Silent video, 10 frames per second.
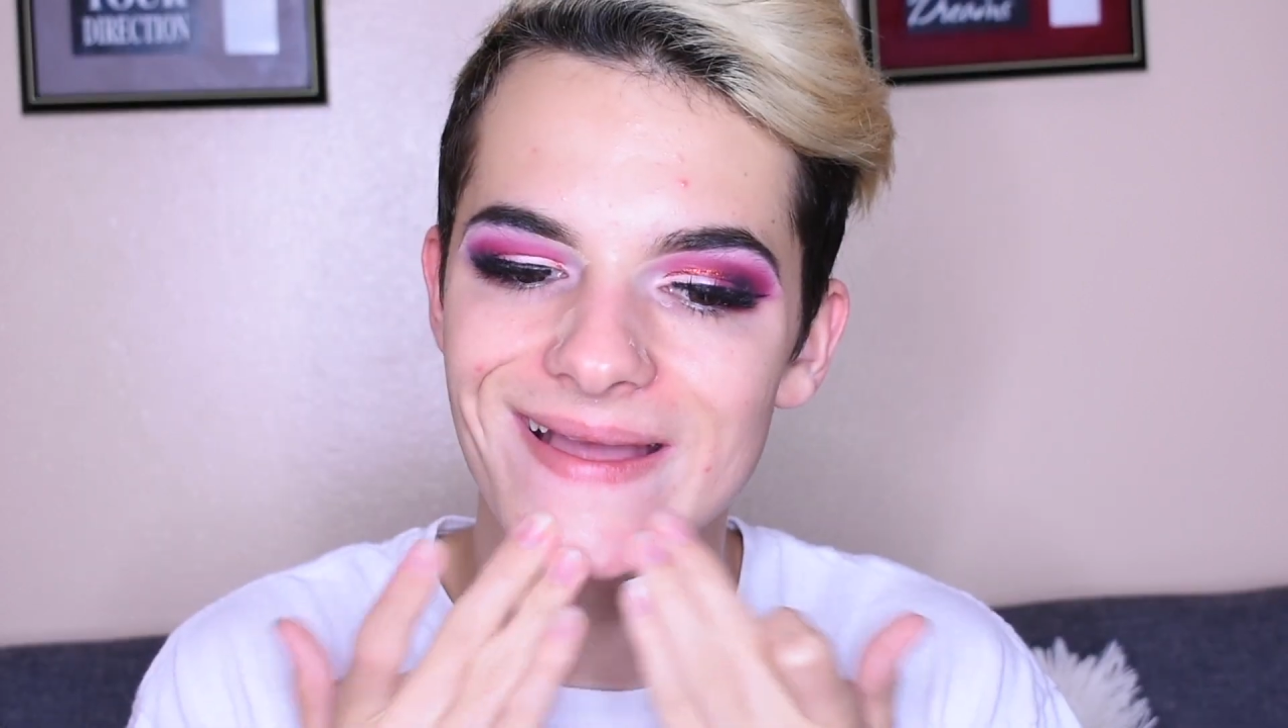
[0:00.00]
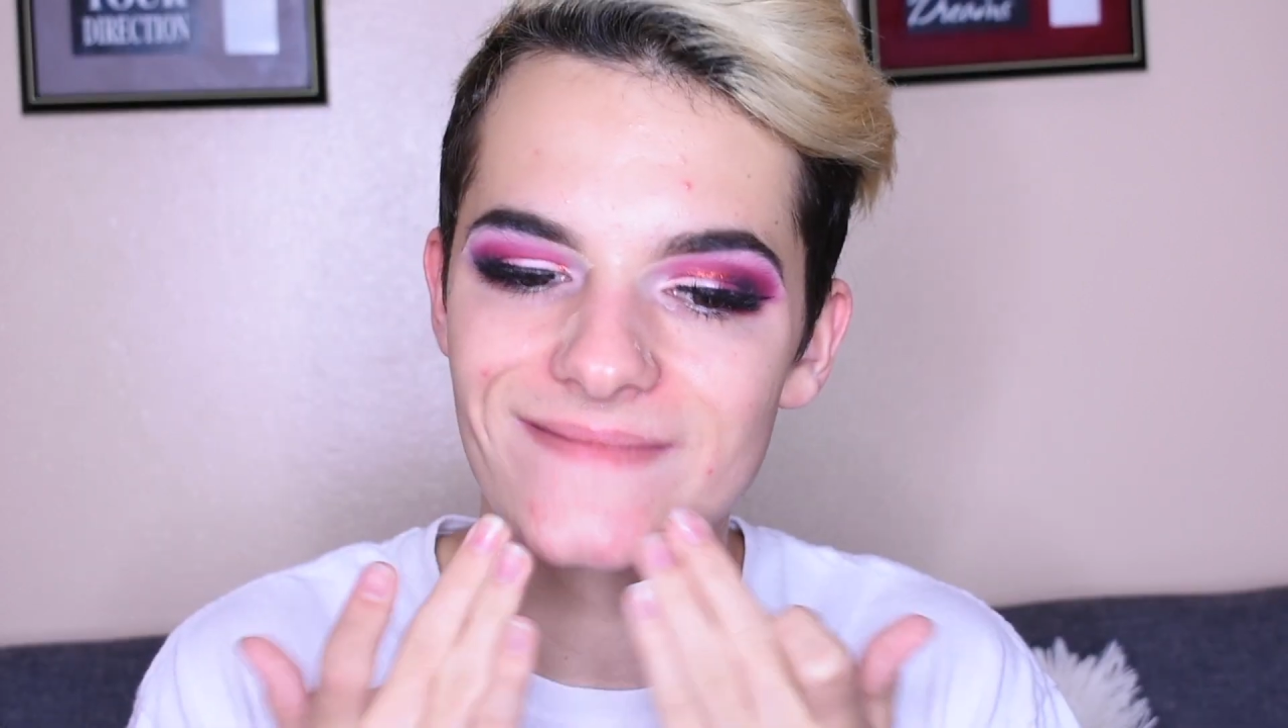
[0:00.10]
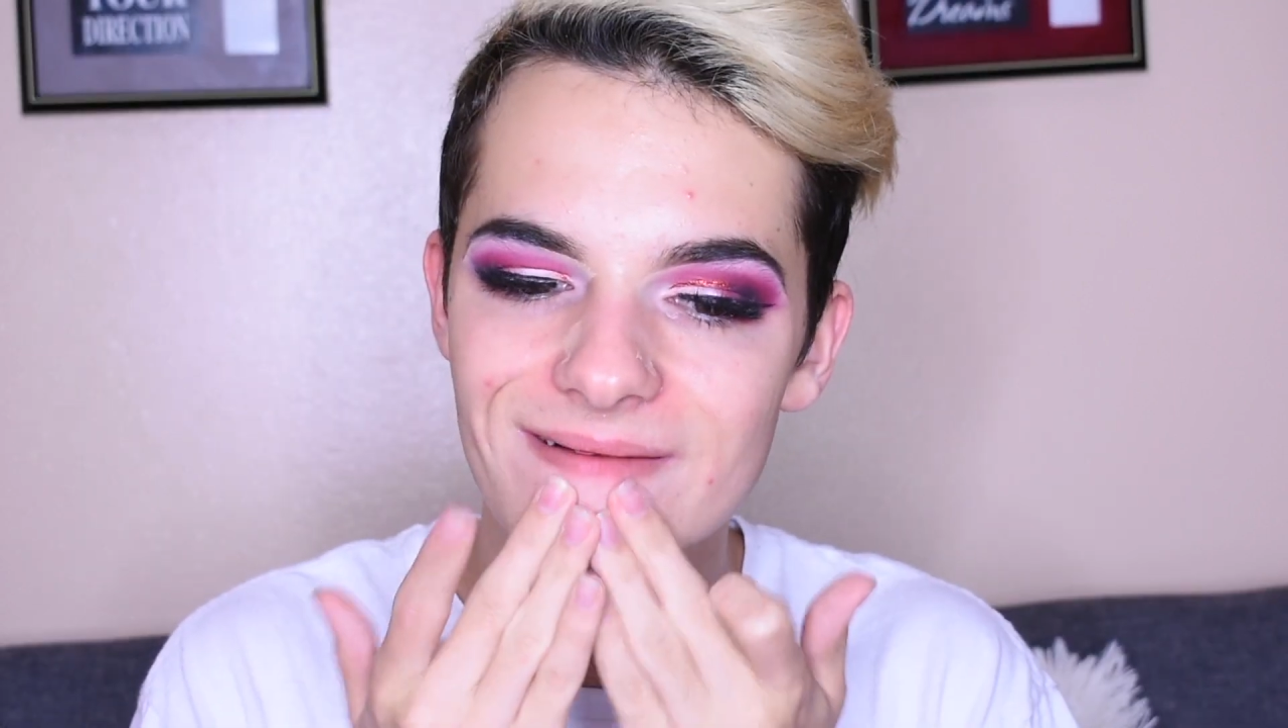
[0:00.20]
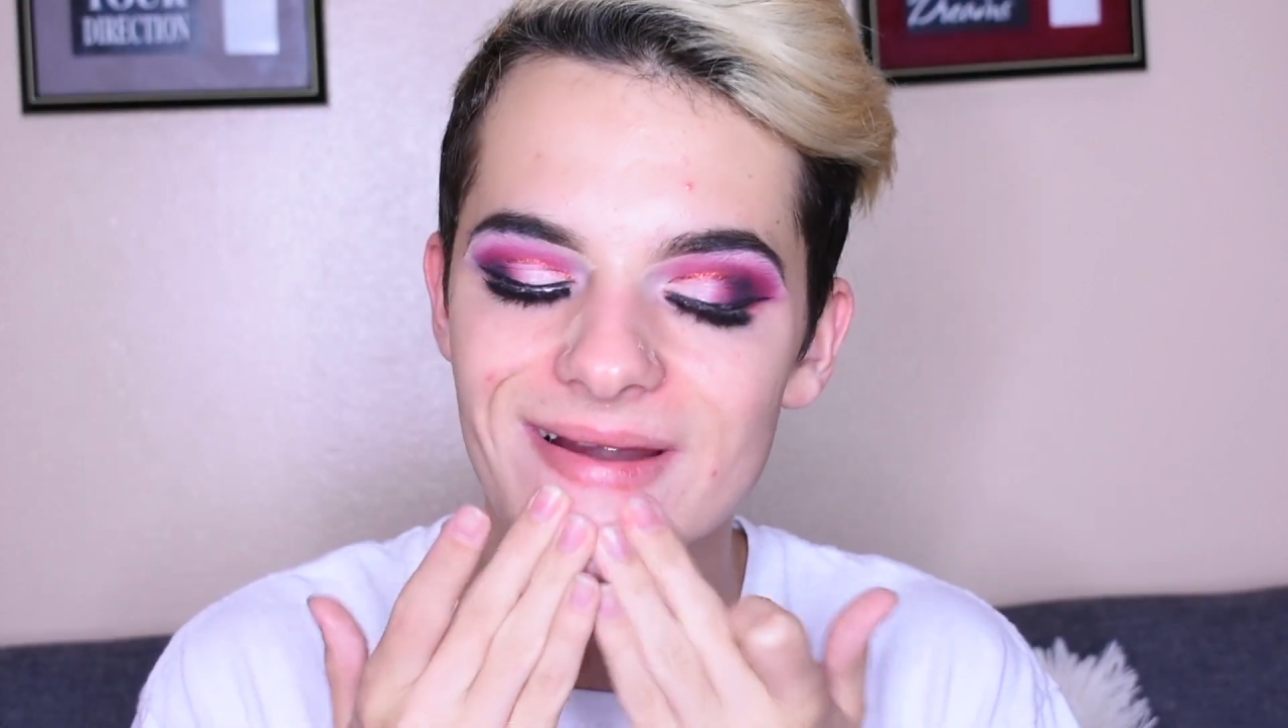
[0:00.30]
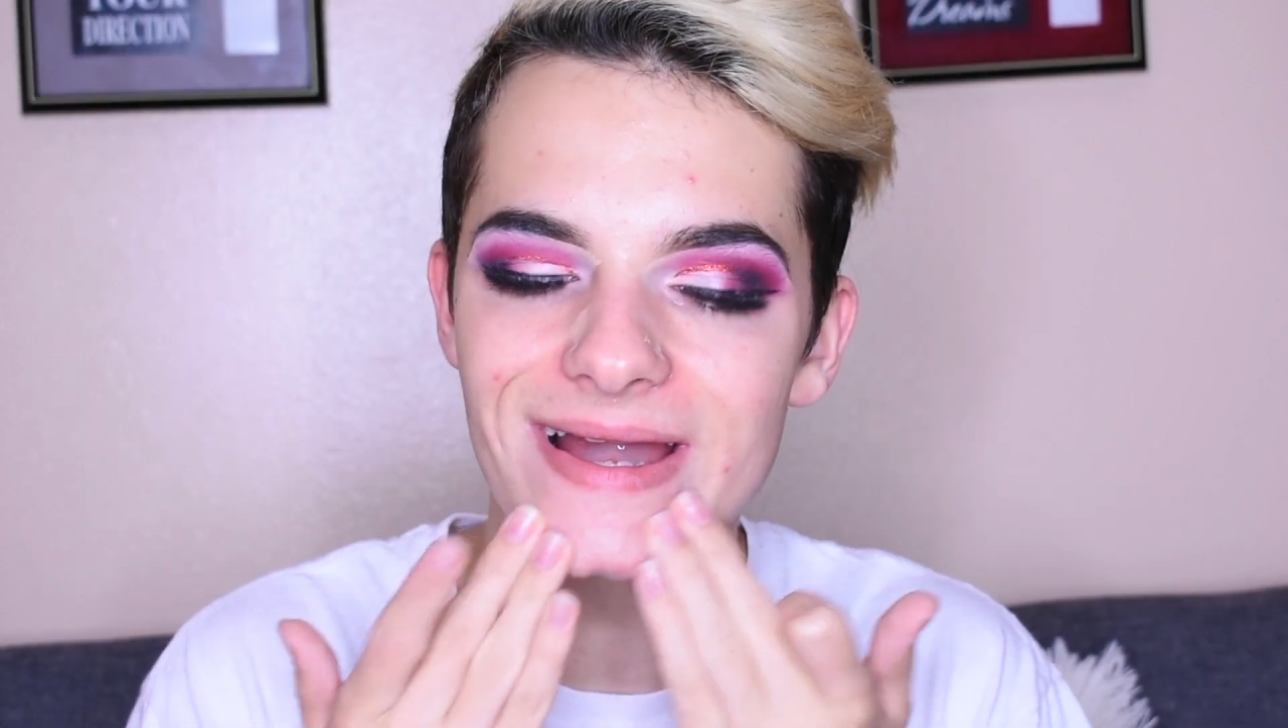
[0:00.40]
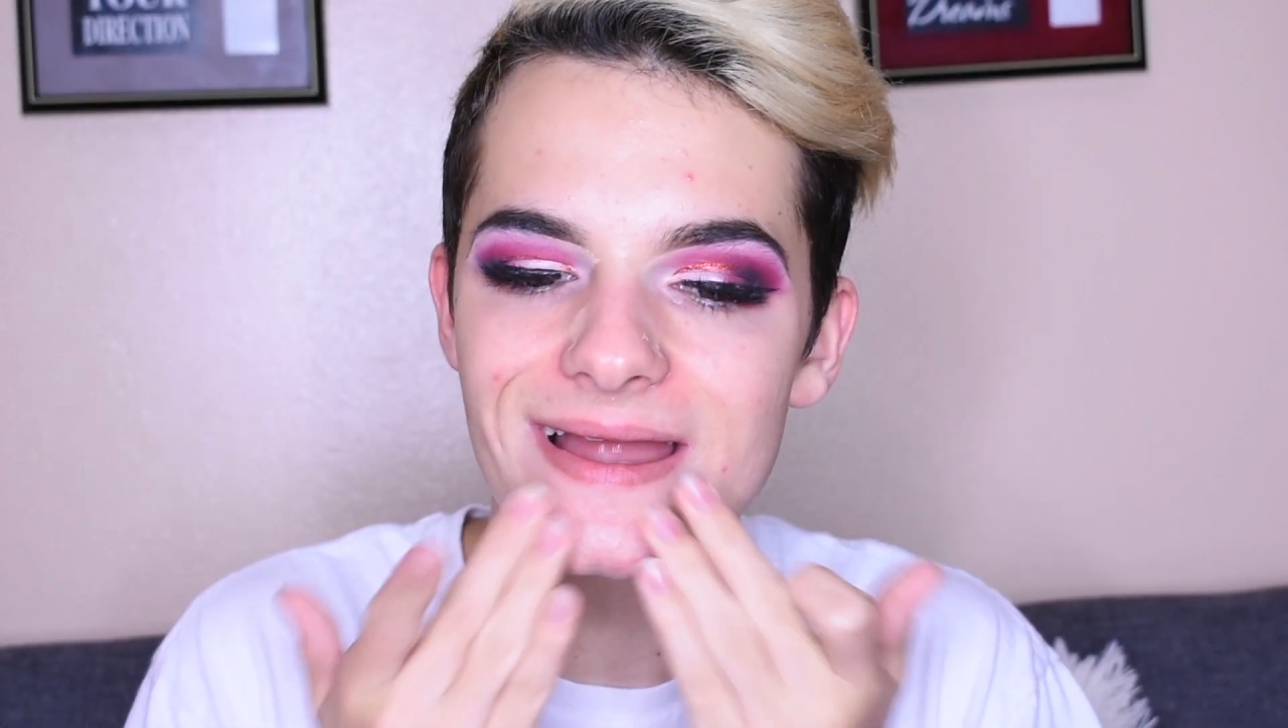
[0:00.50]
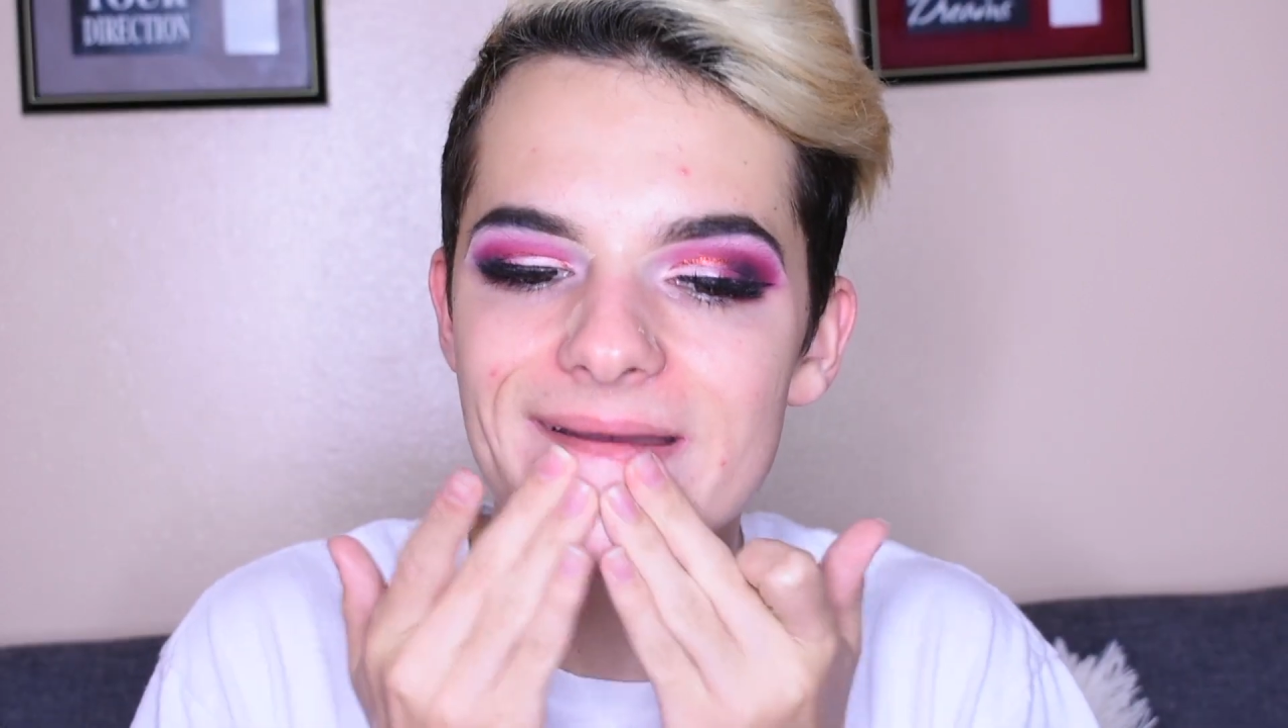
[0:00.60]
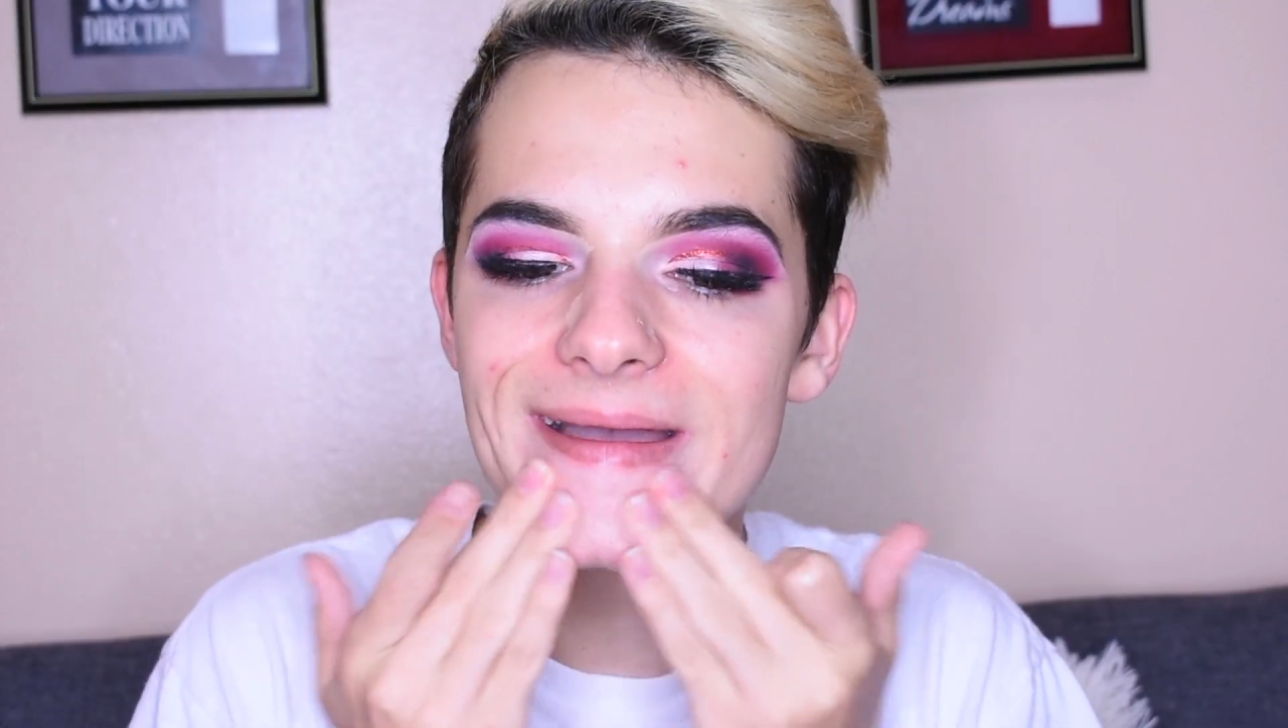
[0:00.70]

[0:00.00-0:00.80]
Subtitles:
everywhere,